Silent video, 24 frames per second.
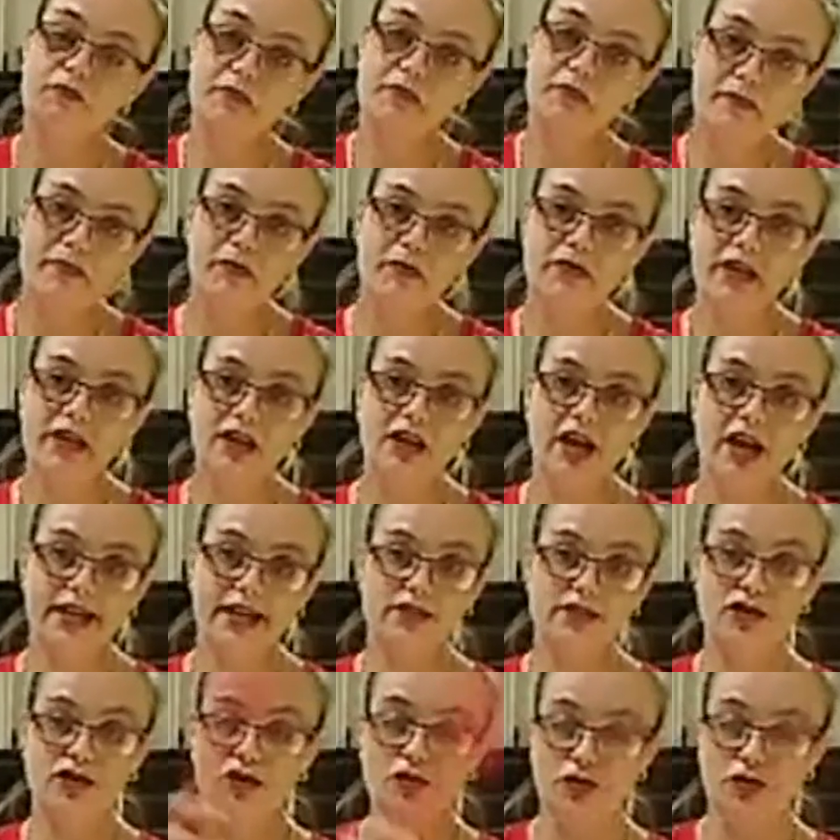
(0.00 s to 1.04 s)
people that
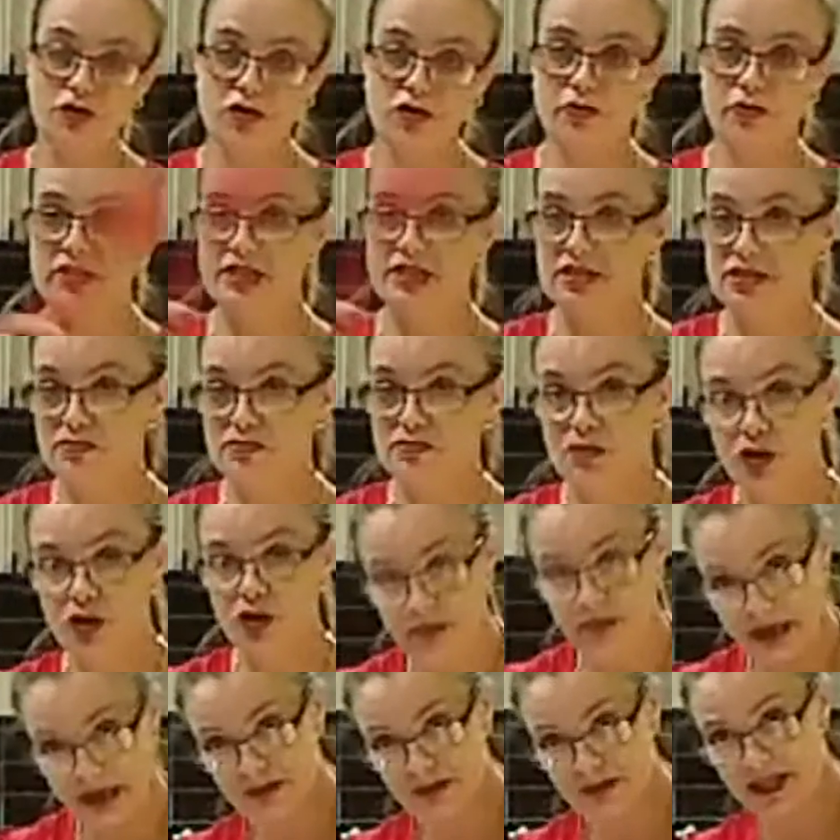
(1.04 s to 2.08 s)
like to cook with
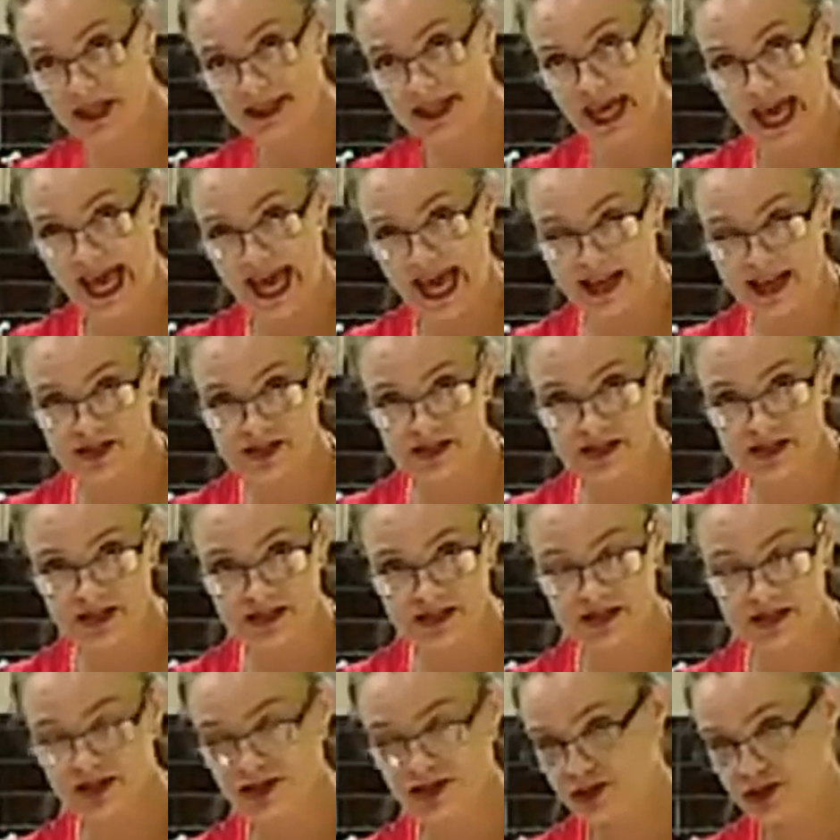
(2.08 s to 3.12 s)
small people in their
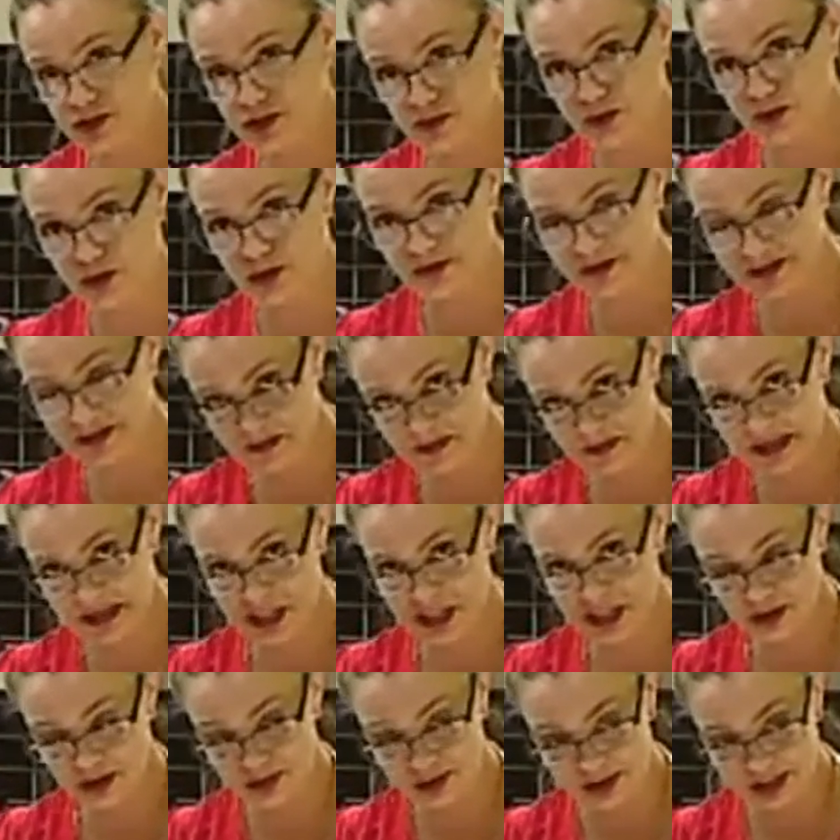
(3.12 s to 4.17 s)
houses, not dwarfs but
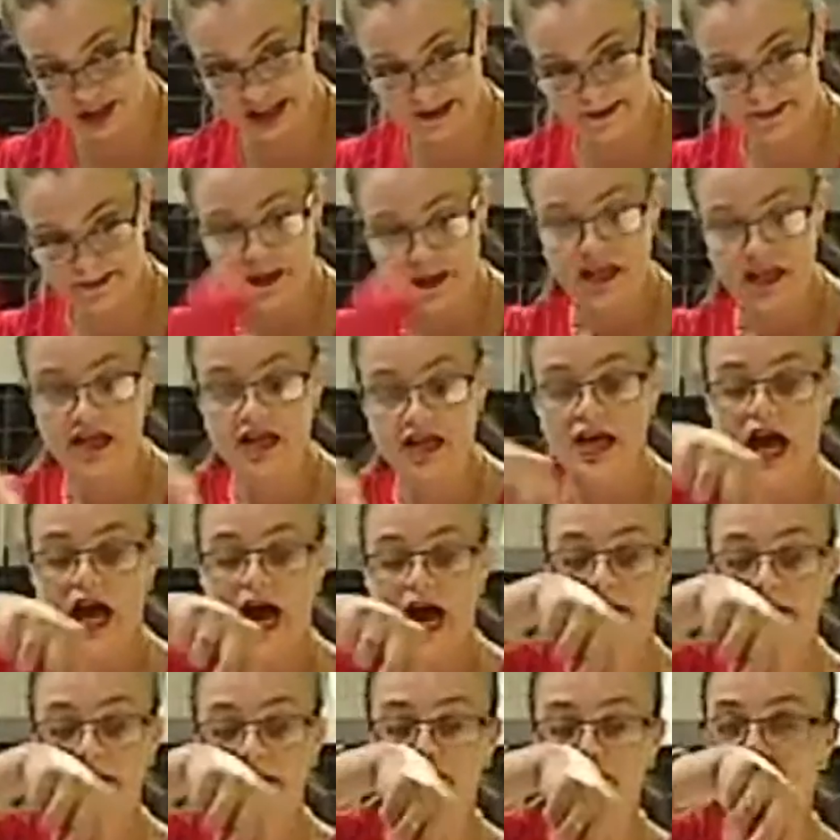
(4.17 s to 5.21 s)
children,
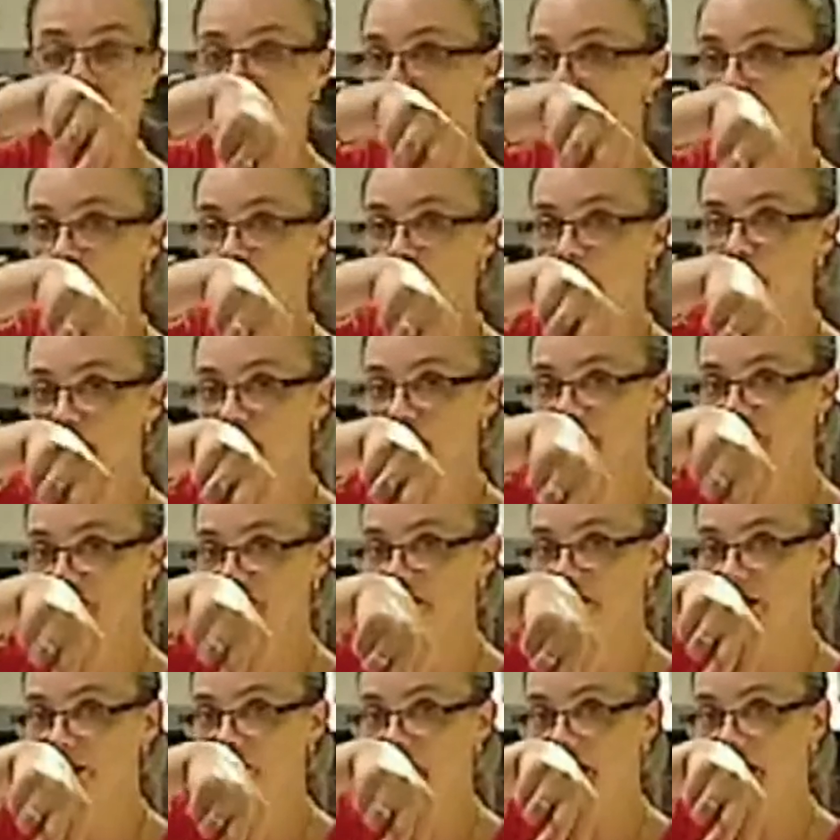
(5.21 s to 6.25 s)
These won't
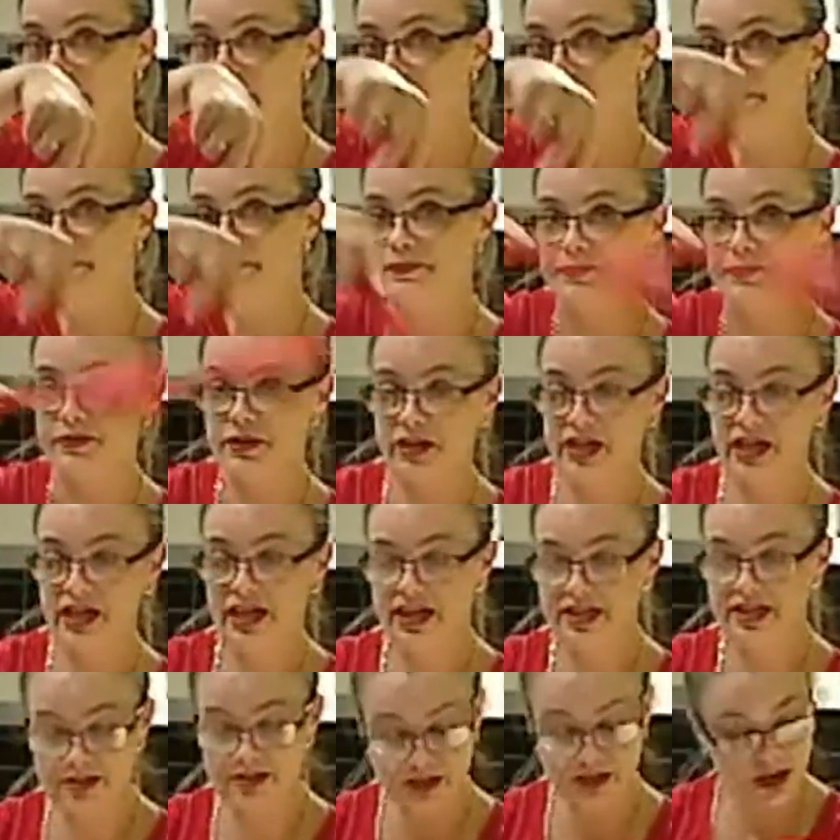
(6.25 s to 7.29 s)
shift anywhere.
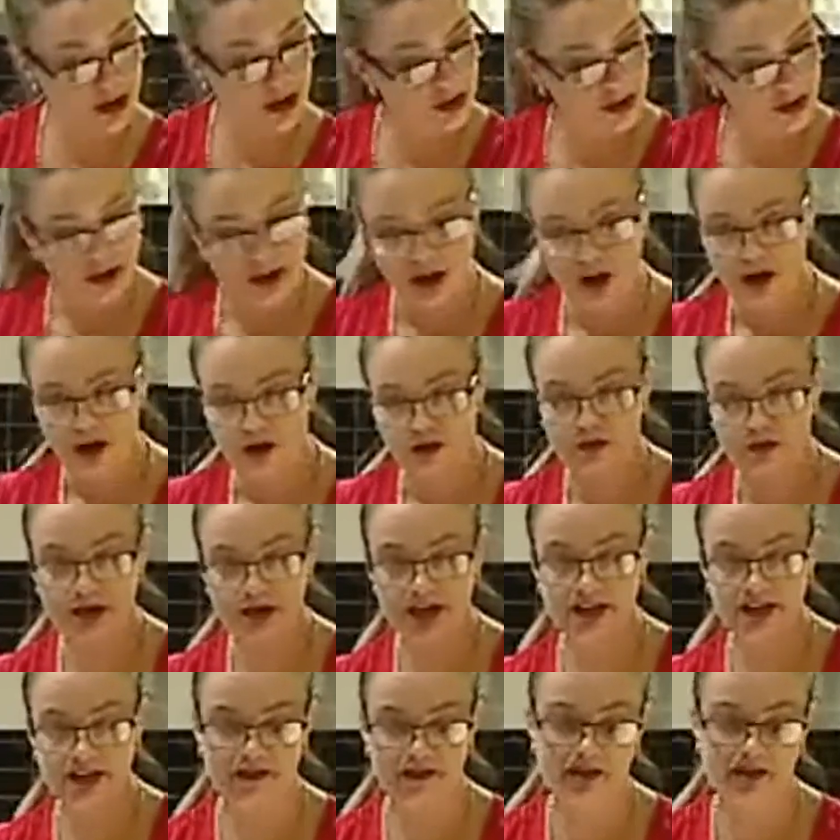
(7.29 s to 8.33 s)
Okay, so
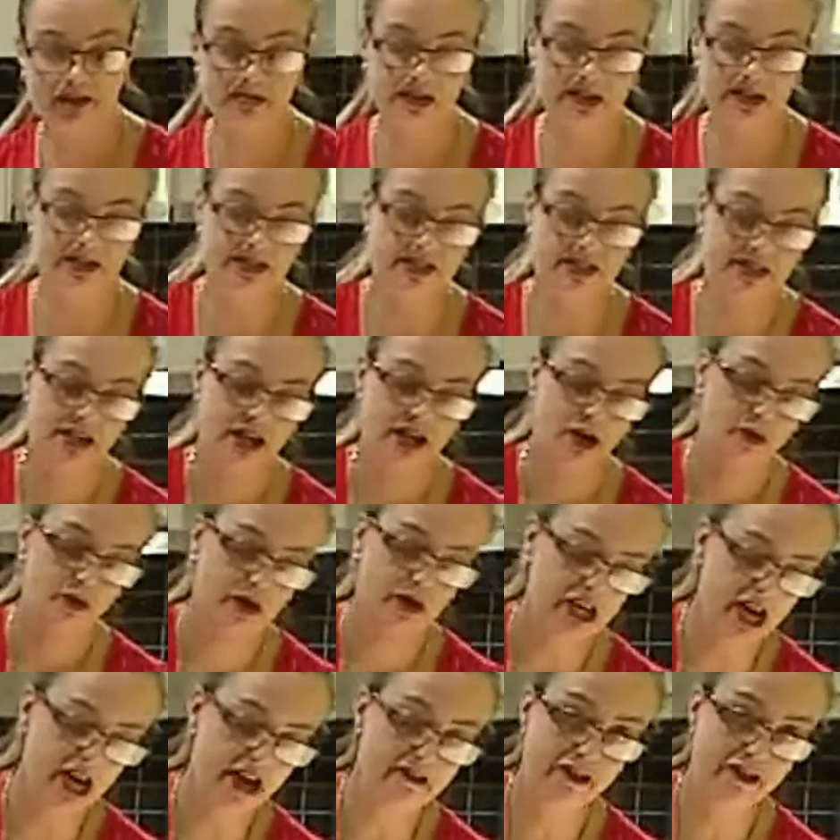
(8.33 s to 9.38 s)
really fabulous
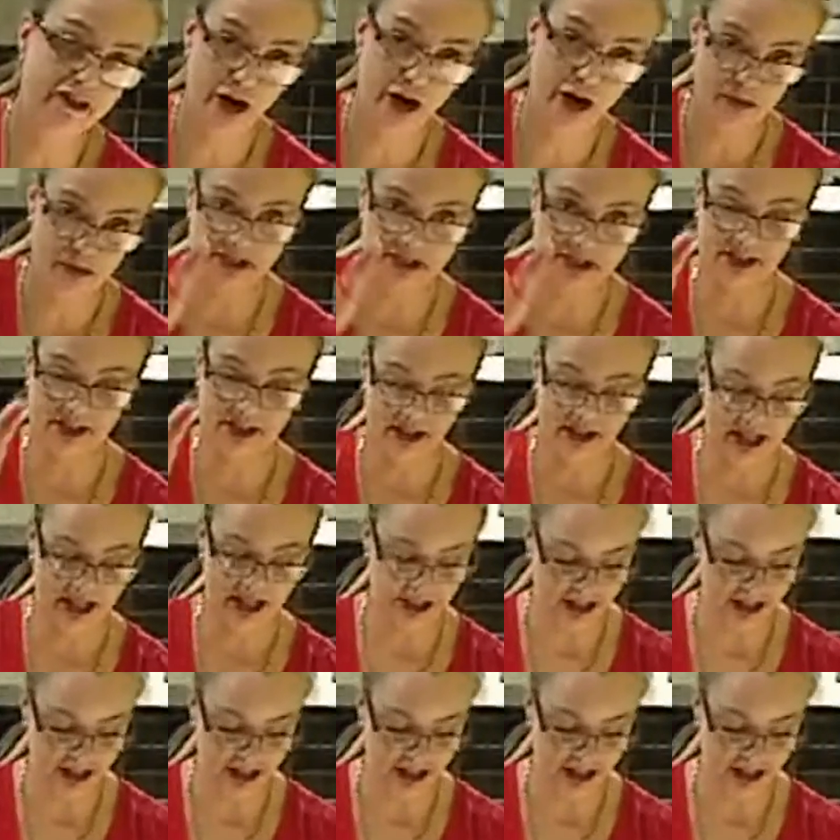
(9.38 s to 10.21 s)
when you have helpers in the